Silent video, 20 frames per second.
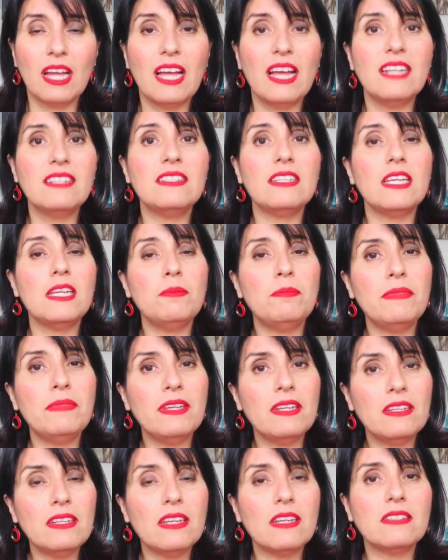The
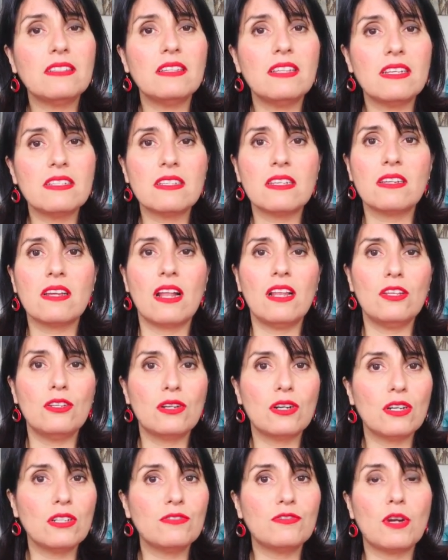immediate lesson I
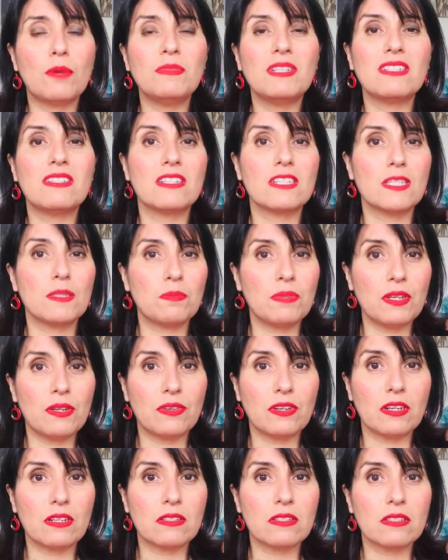learned from this
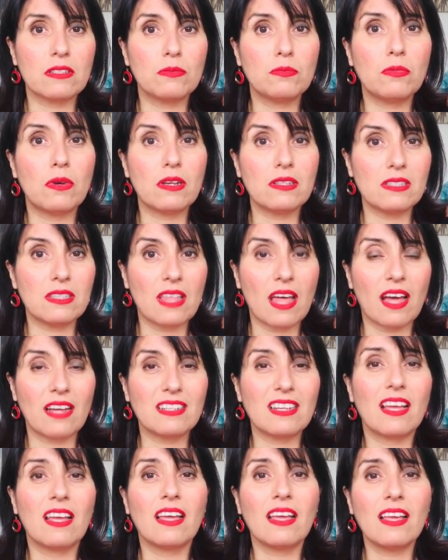experience was that
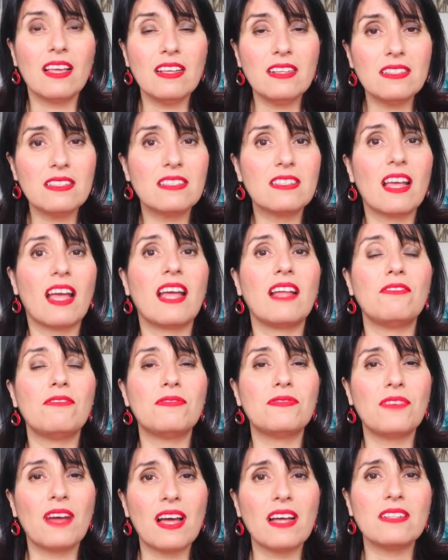haste and
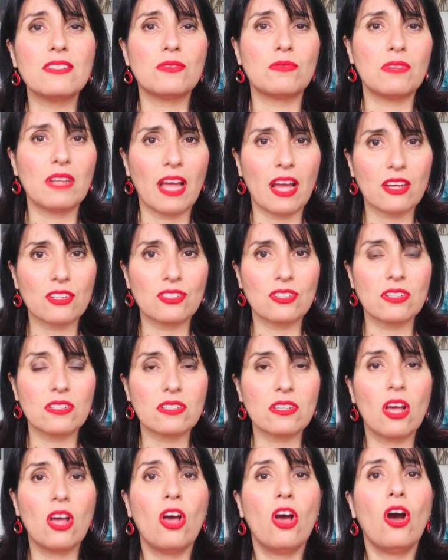fast reactions
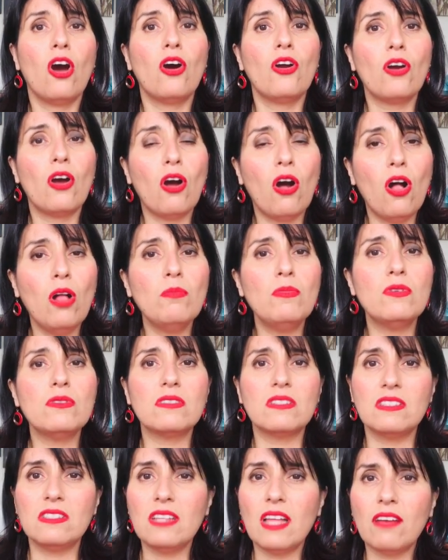are almost
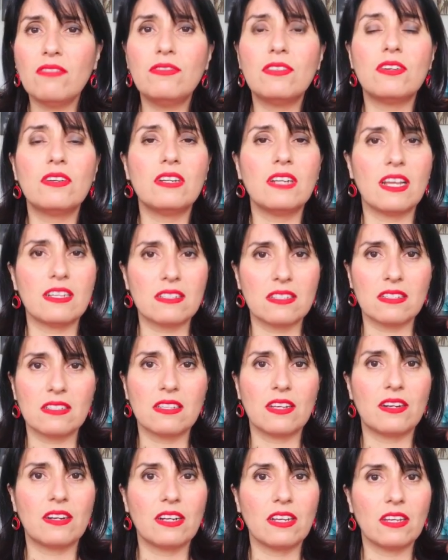never
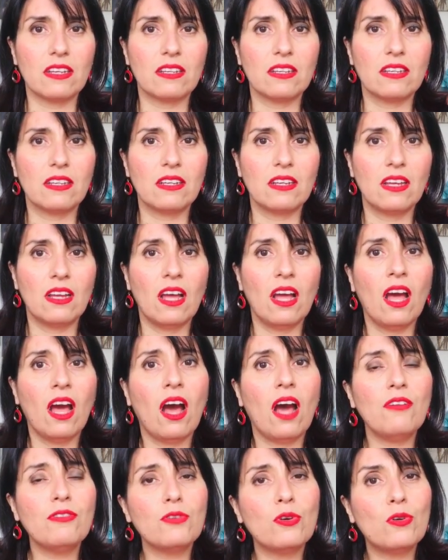necessary.
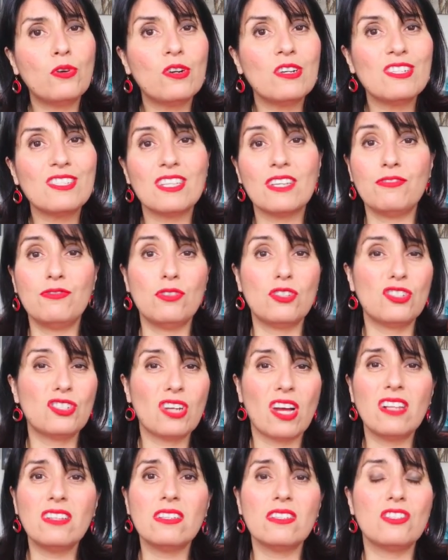Of course, if your
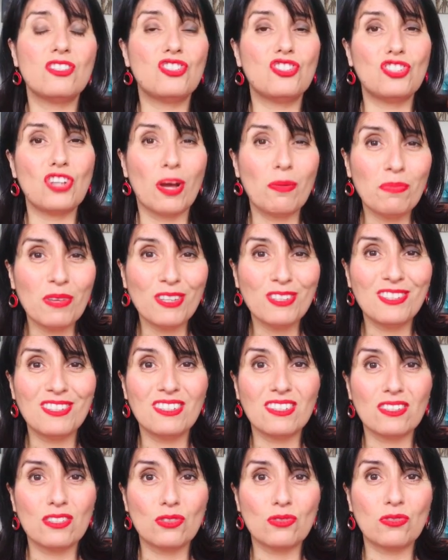child is jumping to the
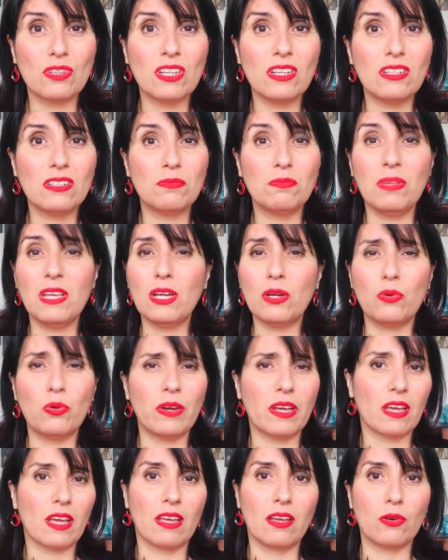street, be
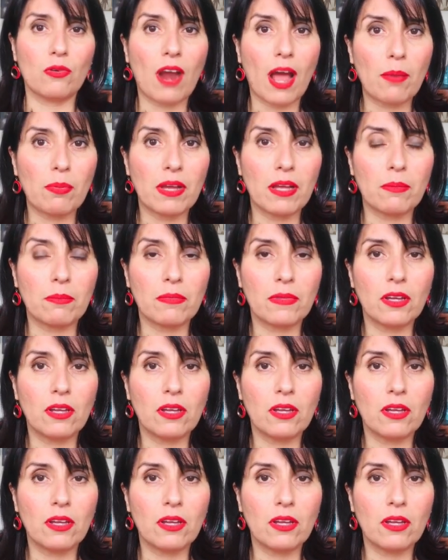quick and grab him.